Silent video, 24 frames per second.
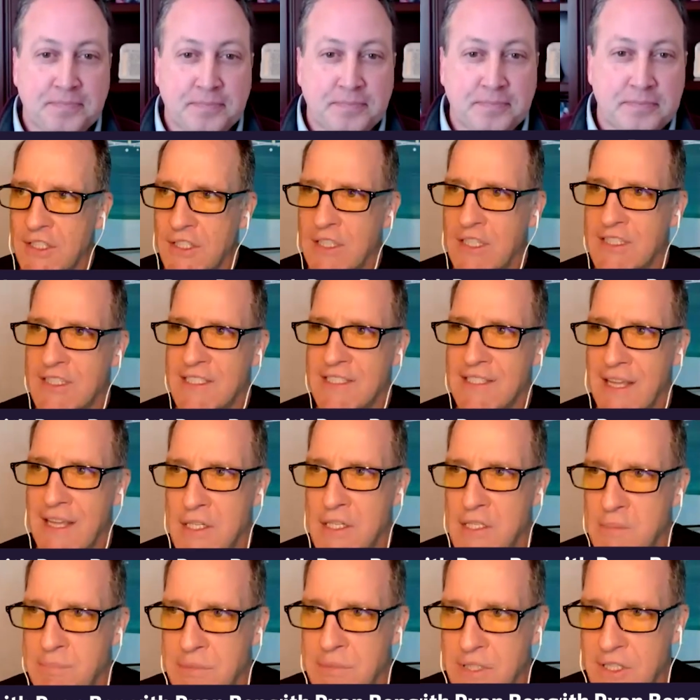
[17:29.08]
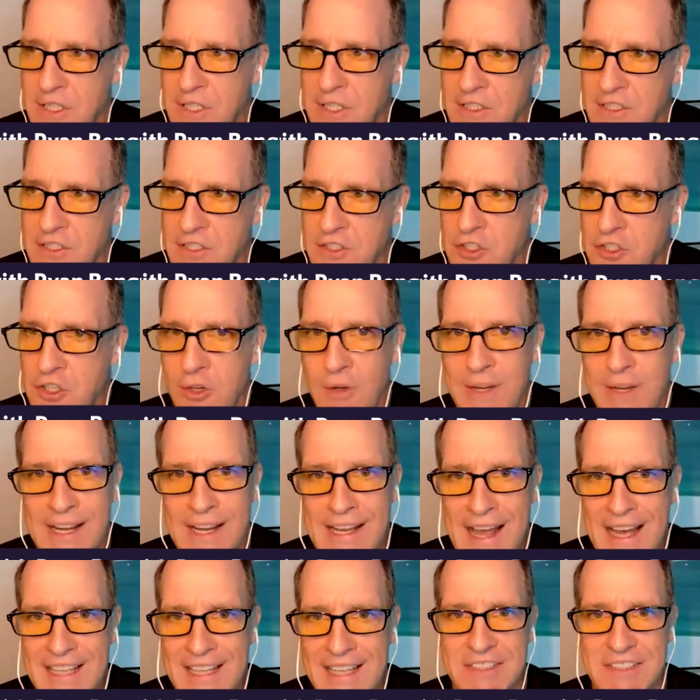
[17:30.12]
And plus, it's nice because
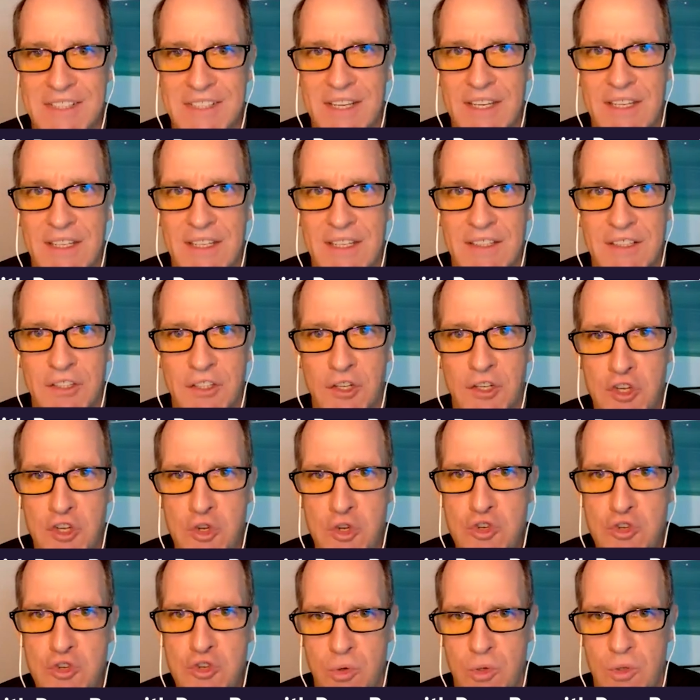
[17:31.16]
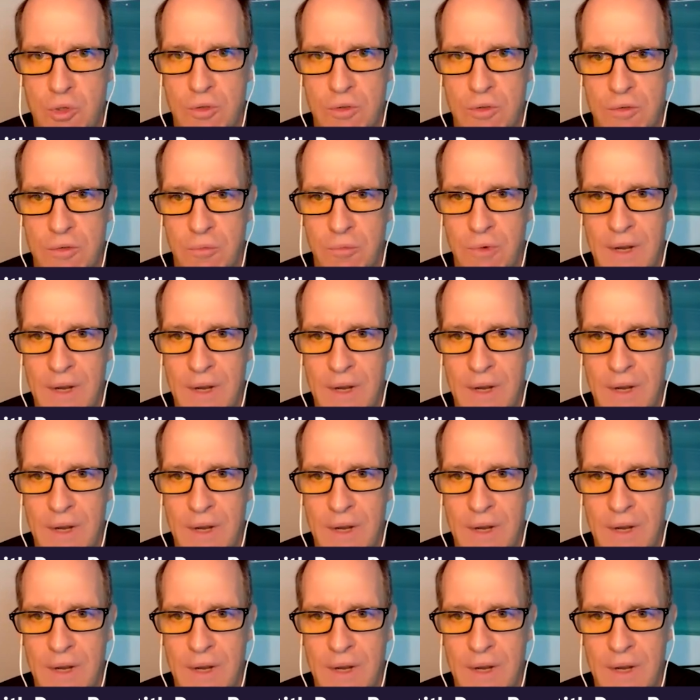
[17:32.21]
you're agnostic, you're neutral,